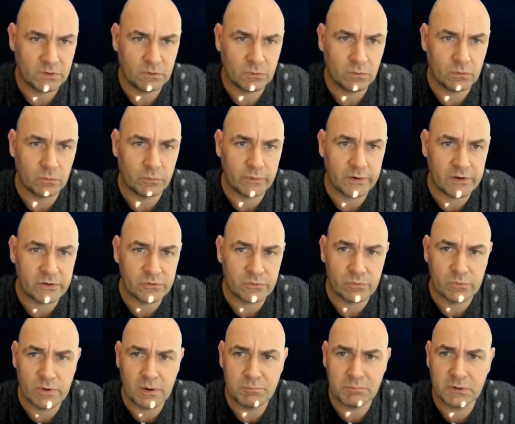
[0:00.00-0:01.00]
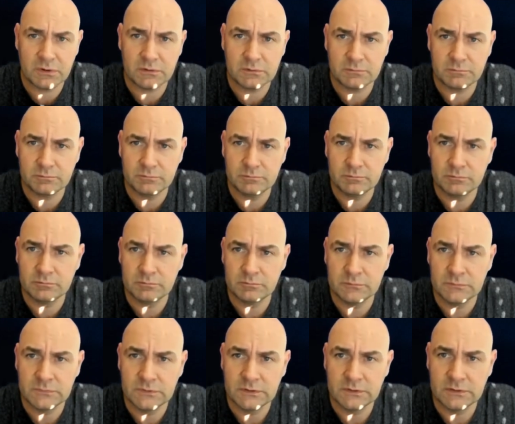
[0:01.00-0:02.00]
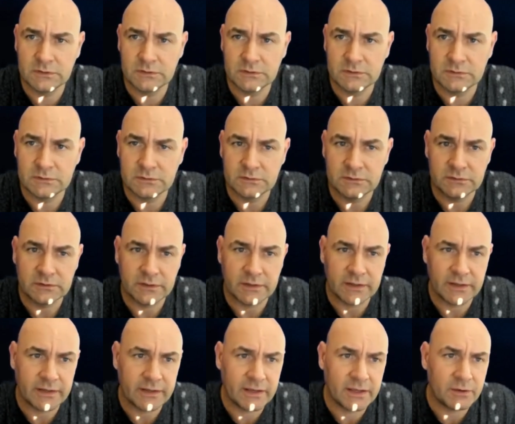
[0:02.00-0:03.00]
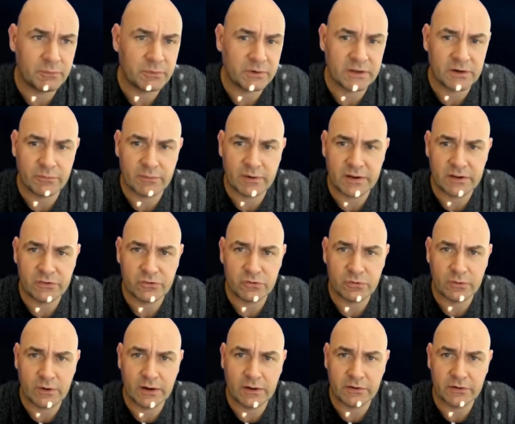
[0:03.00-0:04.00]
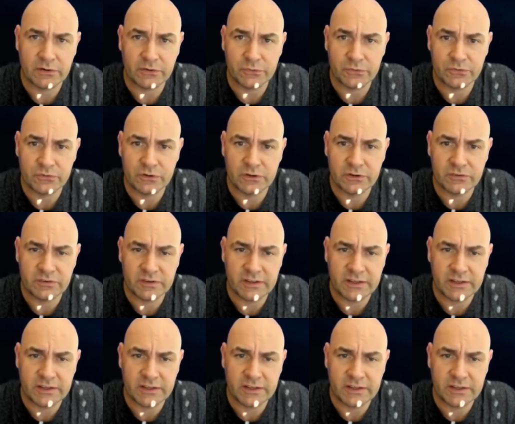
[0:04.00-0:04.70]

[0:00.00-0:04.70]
All ready to rumble. And we're going to run into our little utility